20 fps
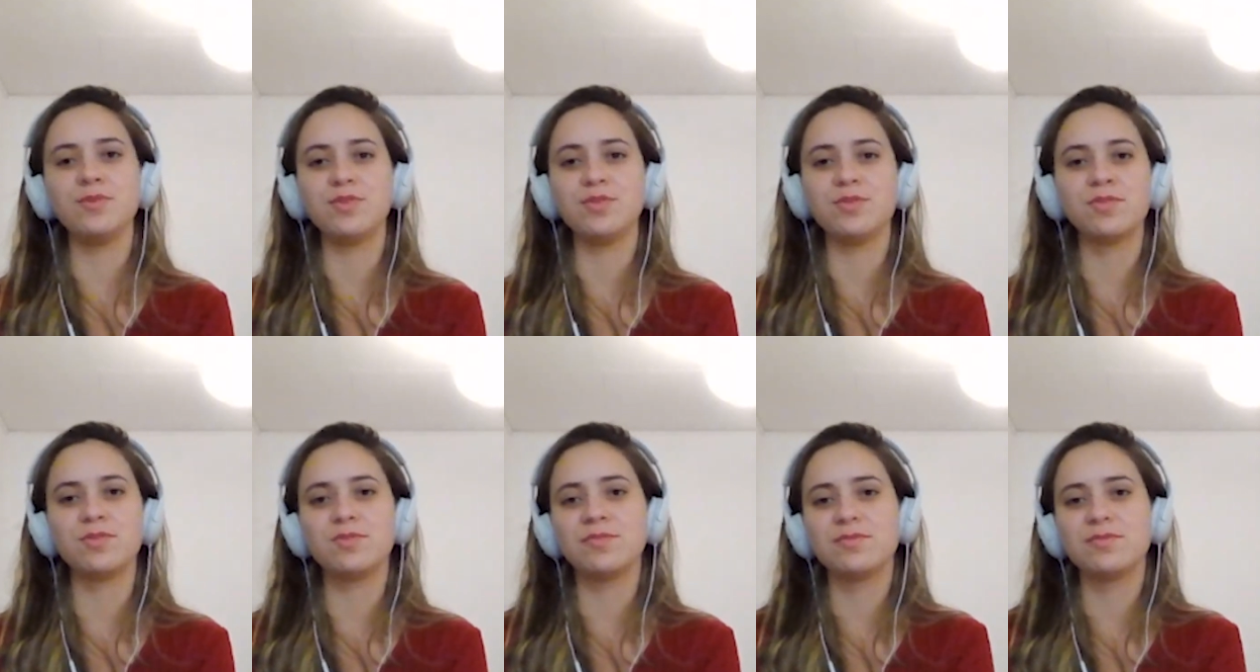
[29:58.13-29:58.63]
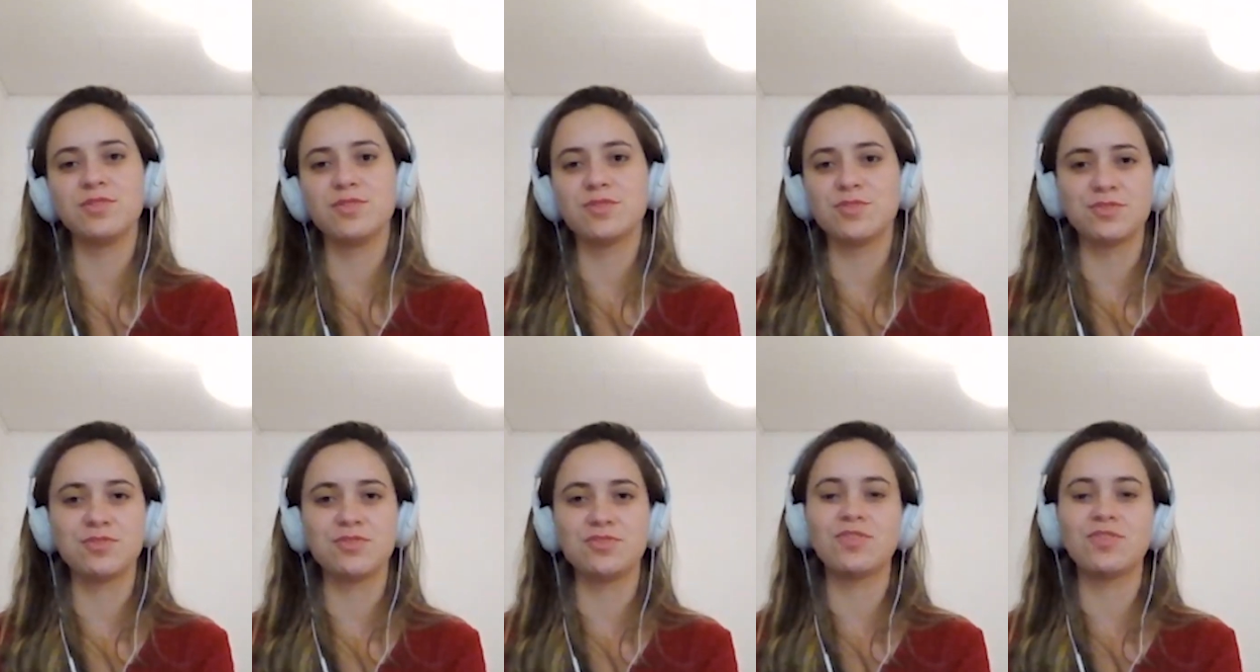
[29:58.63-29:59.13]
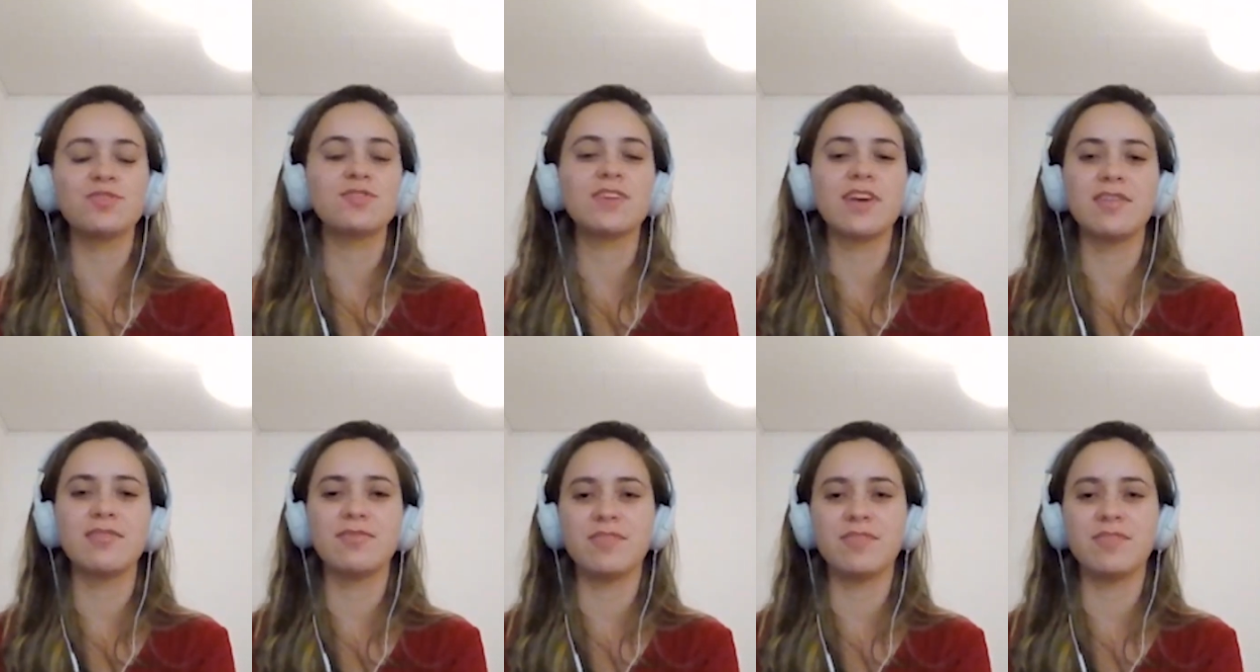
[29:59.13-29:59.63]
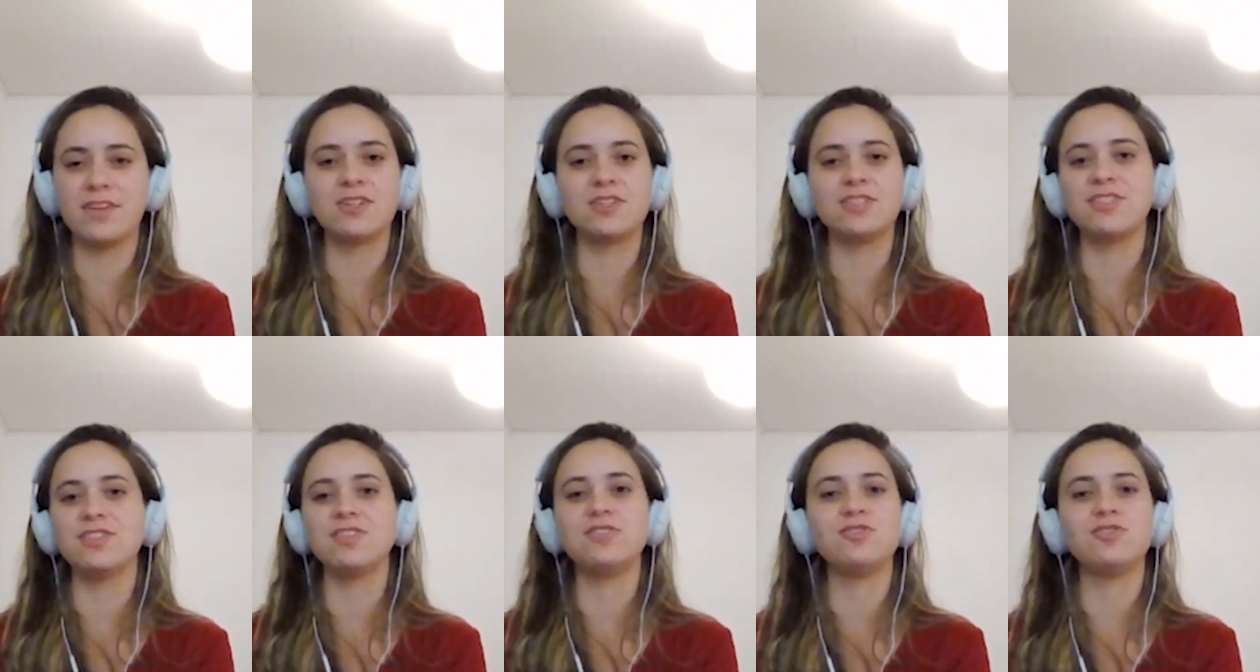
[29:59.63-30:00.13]
you don't have
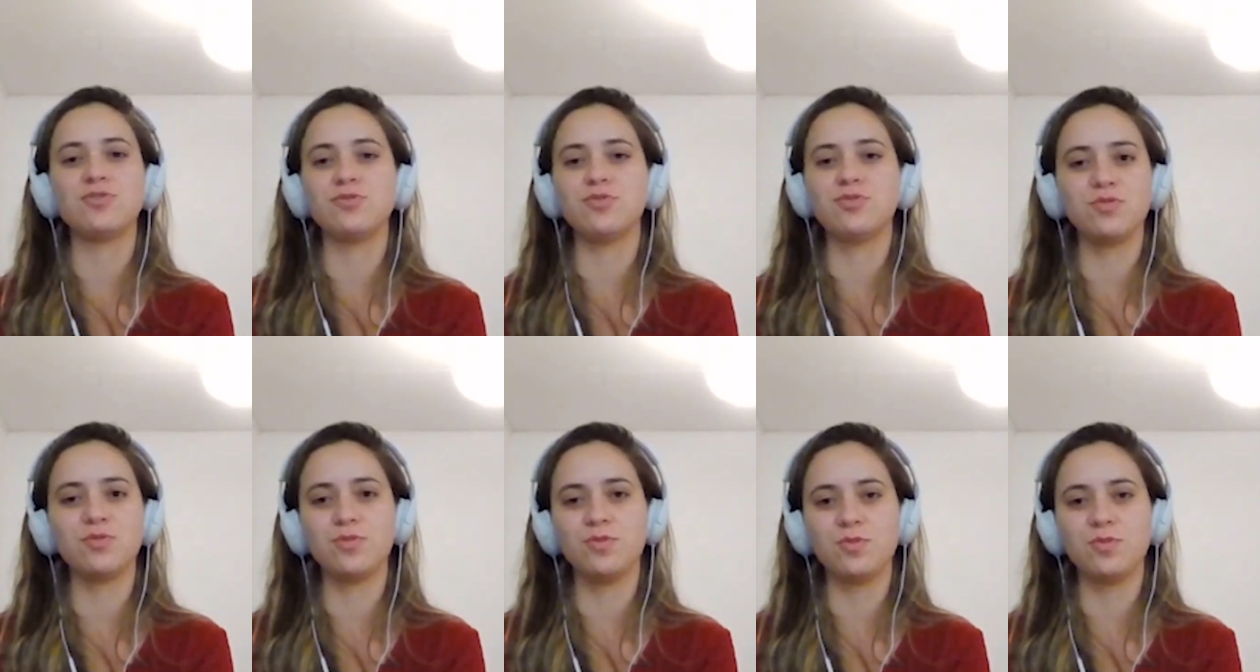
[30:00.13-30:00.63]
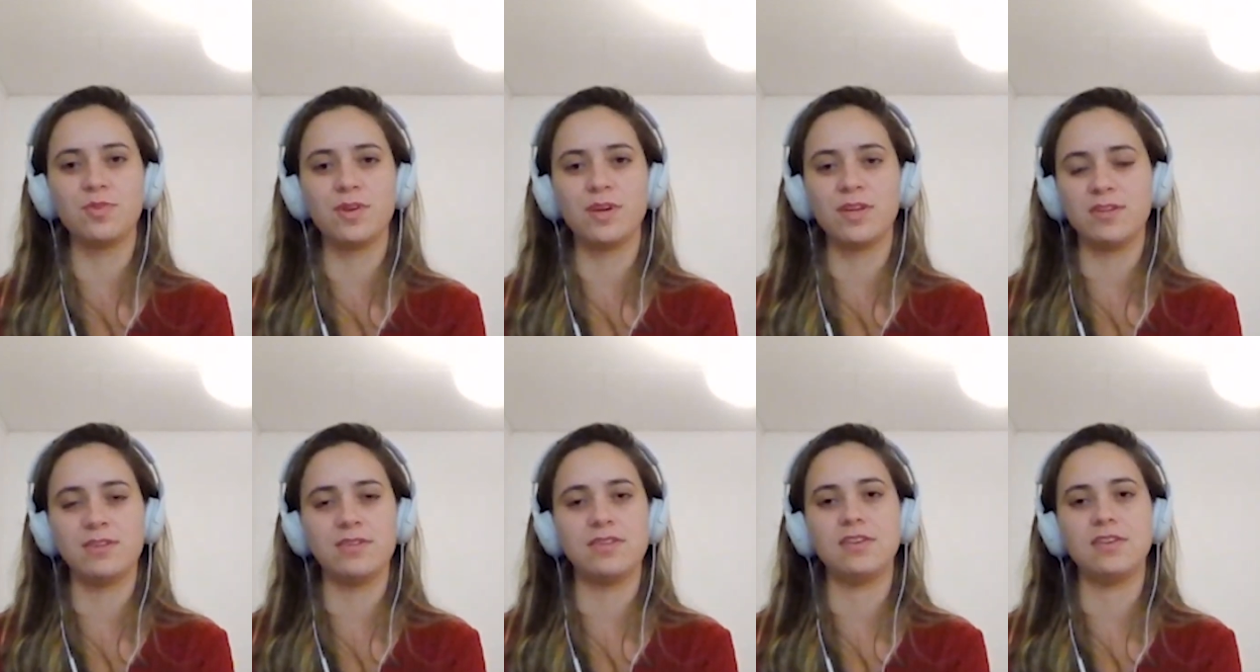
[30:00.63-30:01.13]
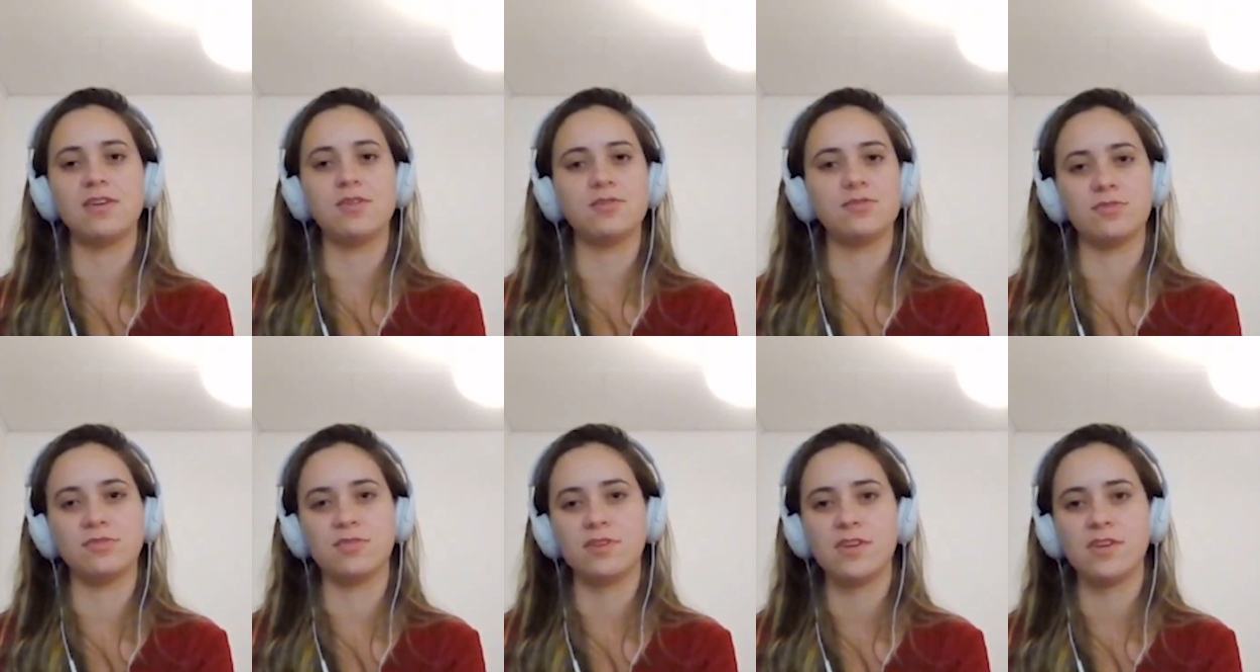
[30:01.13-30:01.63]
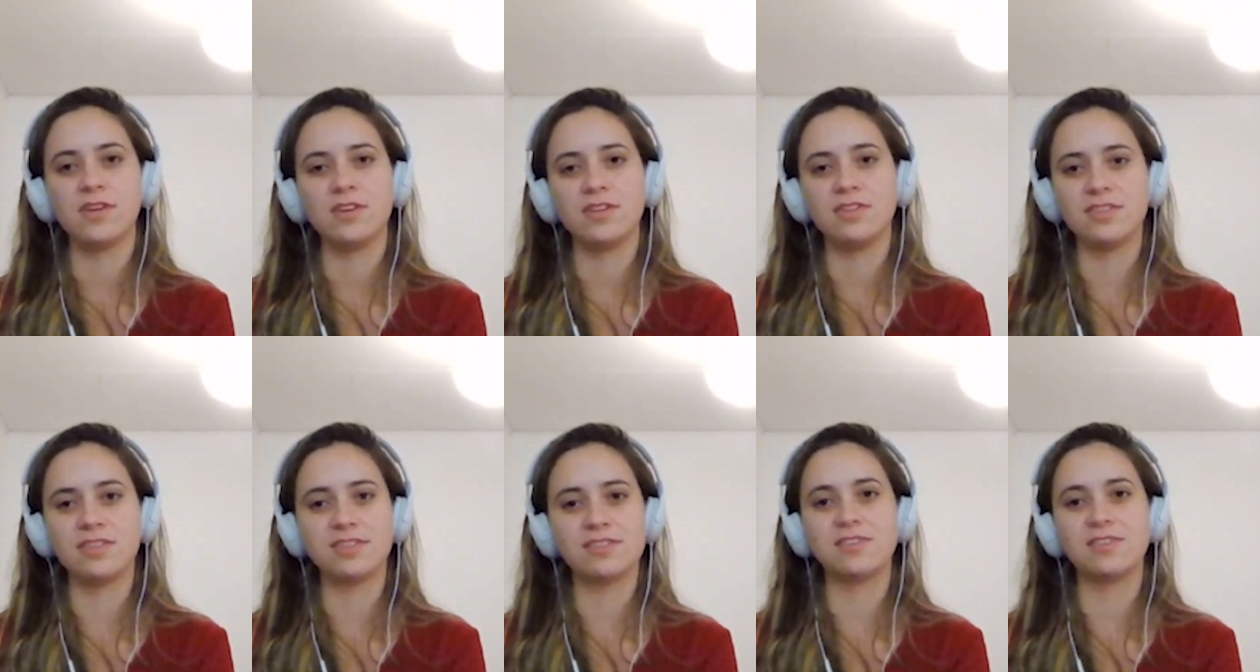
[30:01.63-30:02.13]
energy to do anything else.
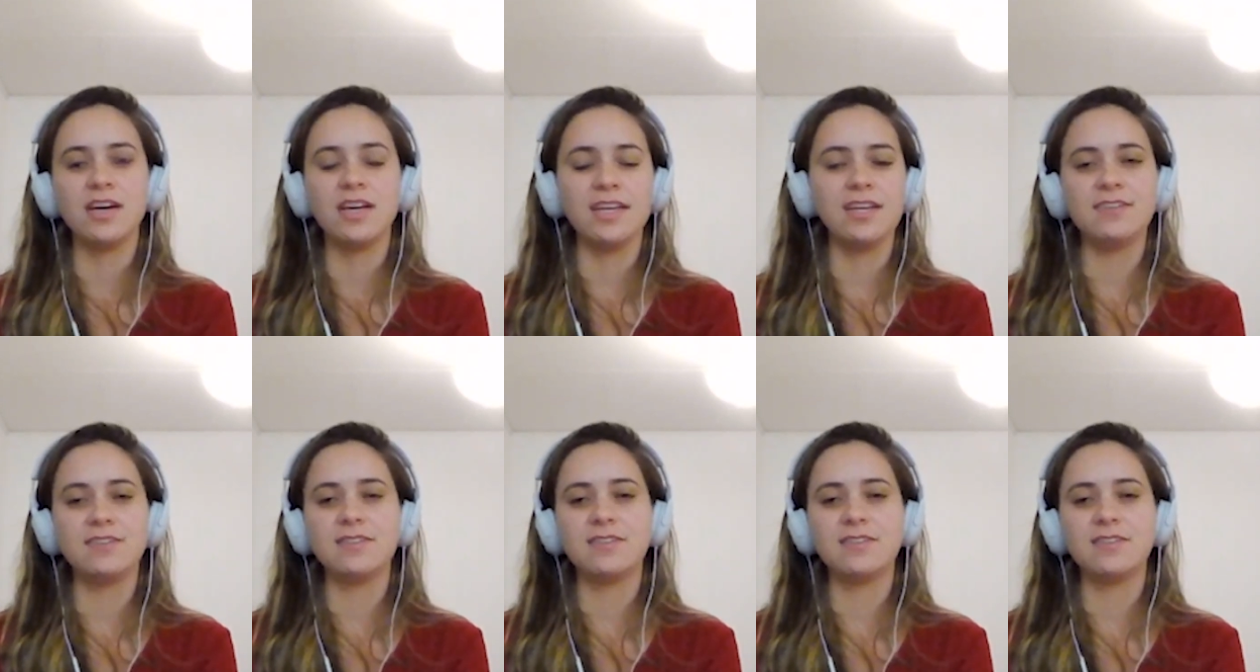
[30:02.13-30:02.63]
just eat